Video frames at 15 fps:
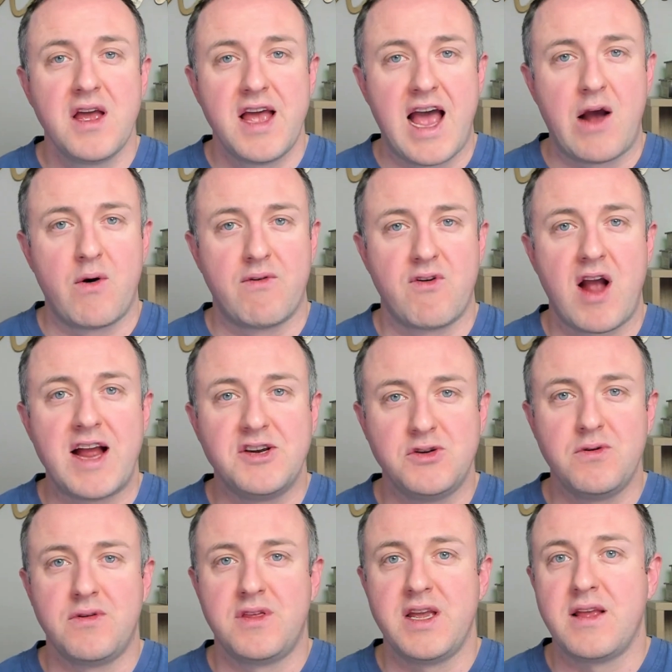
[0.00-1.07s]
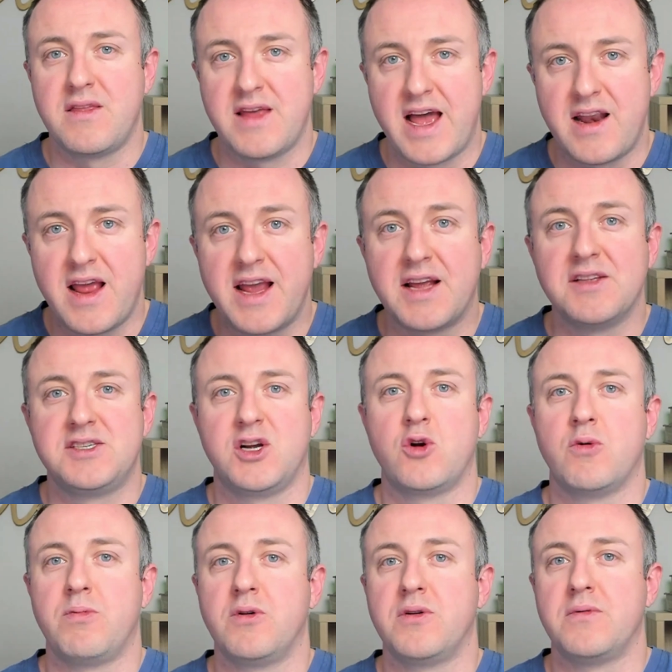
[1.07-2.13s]
However, I do think that a
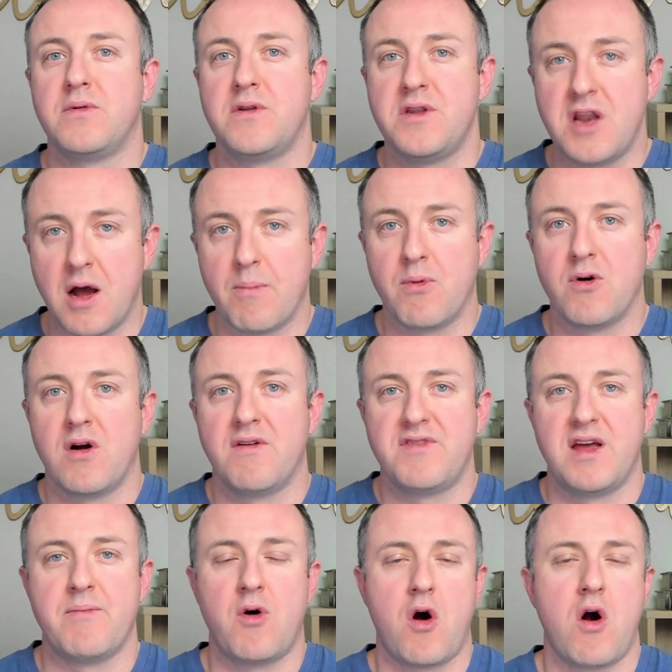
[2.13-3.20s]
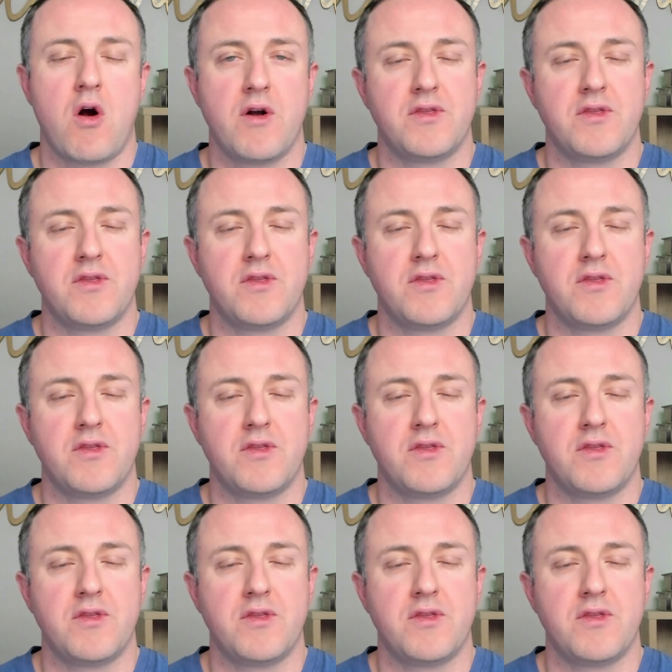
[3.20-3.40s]
considerable number of them are.